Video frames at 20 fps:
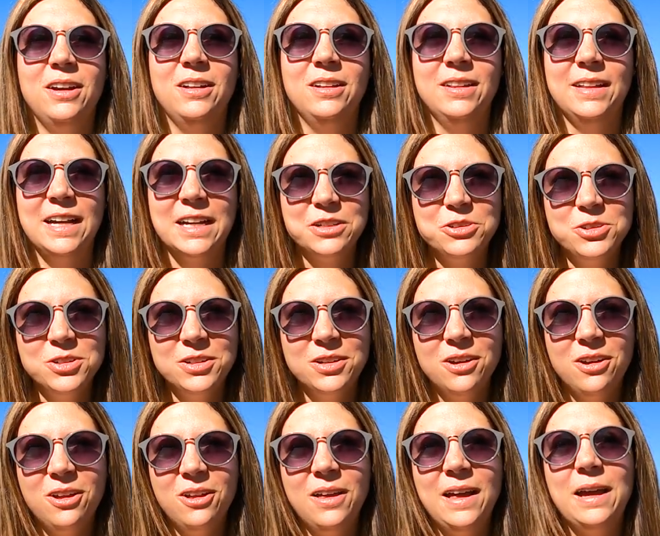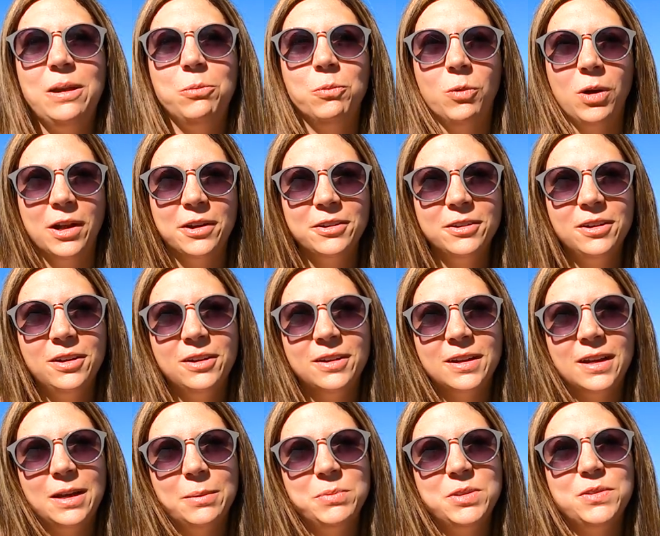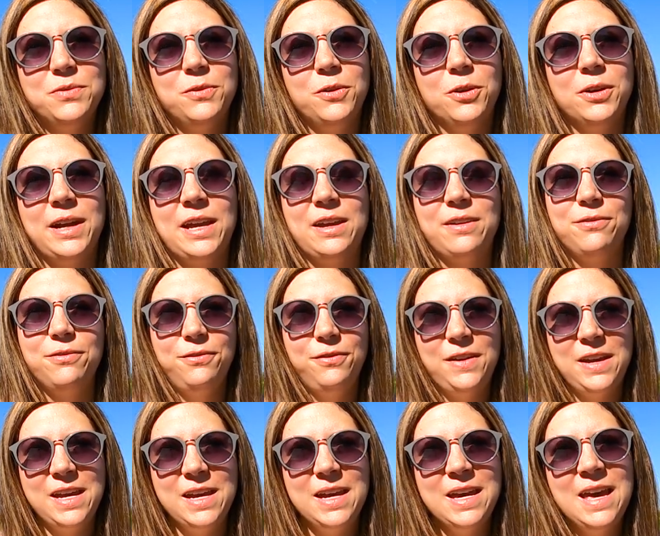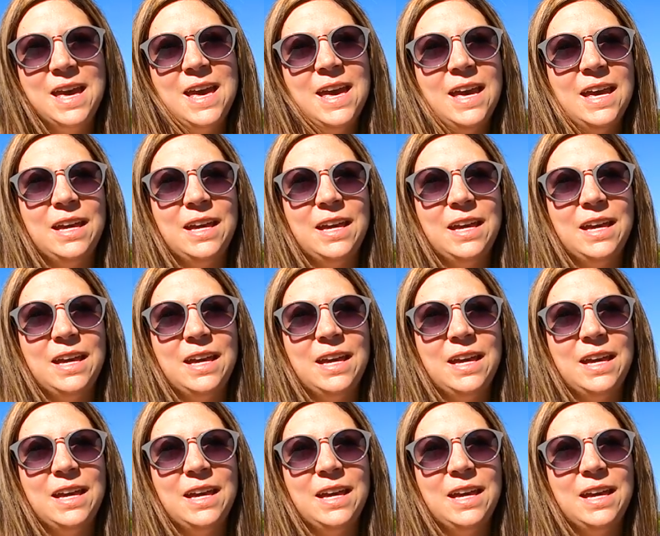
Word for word: electrical and water hookups for a fee.